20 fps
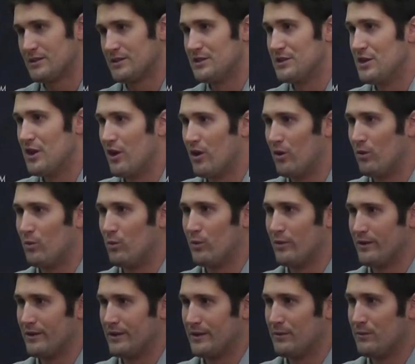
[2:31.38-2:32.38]
to know
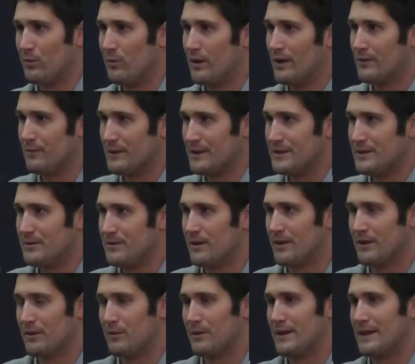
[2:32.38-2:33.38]
really what we do
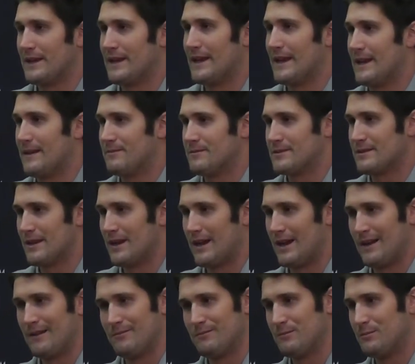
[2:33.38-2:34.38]
on away games.
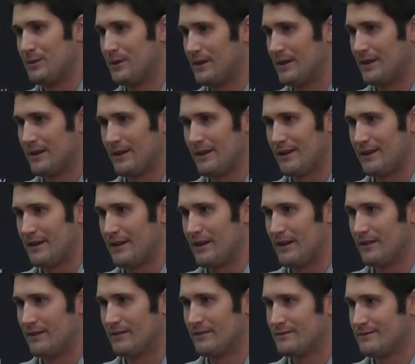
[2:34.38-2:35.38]
Um, but you
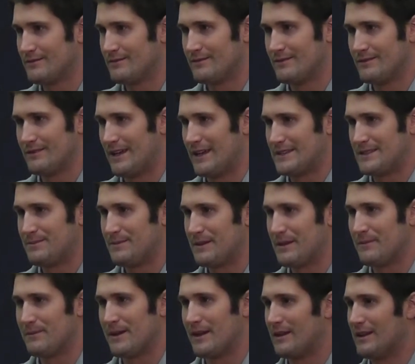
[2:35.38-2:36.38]
know, not speaking
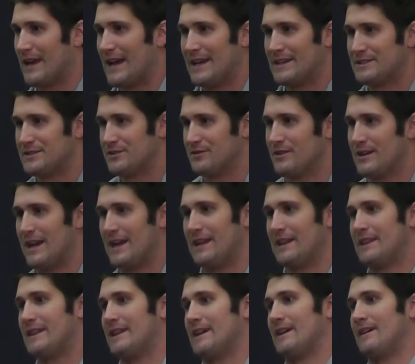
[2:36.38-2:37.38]
about last year or
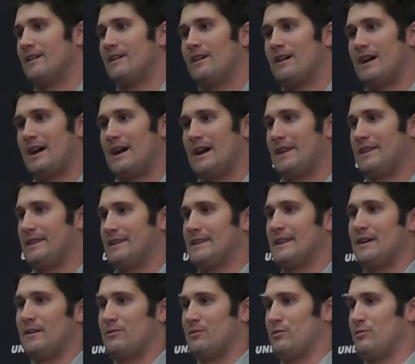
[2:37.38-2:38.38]
anything, uh, I think
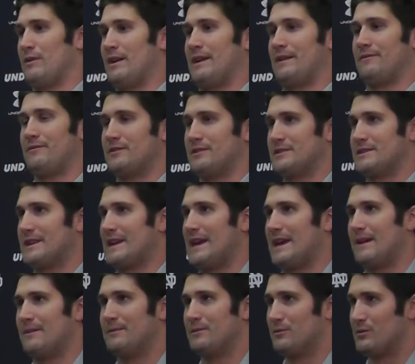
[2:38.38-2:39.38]
that we're ready for this
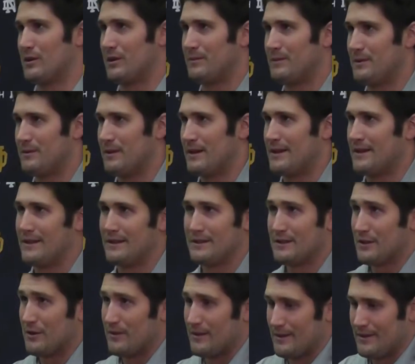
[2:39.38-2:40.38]
game. We're going to be ready to
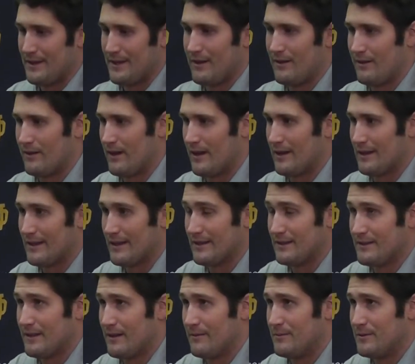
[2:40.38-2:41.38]
go in there and not get
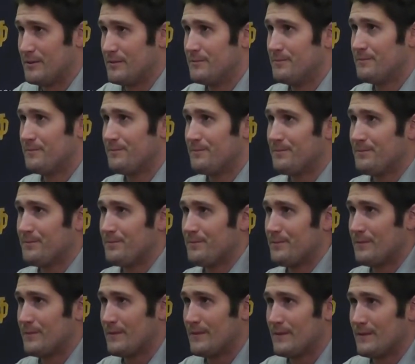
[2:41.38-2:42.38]
a W.
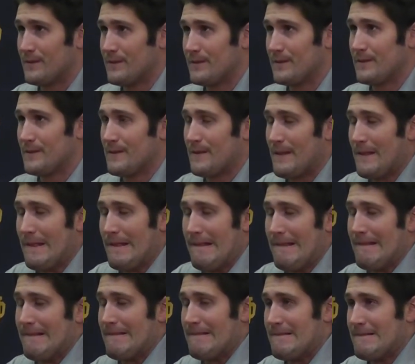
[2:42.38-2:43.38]
Is
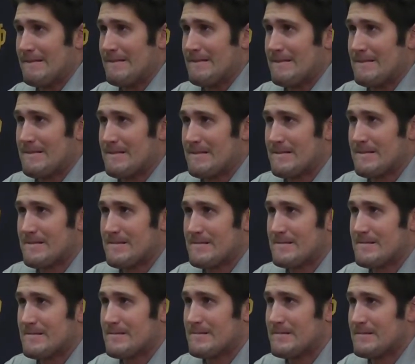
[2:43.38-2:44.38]
that a chip though in the
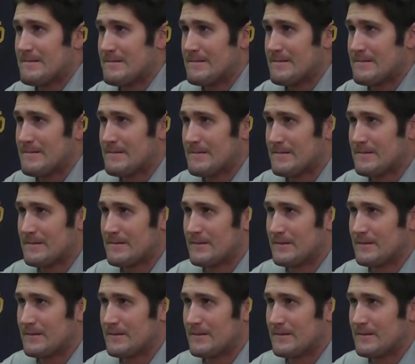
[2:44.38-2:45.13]
back of the mind of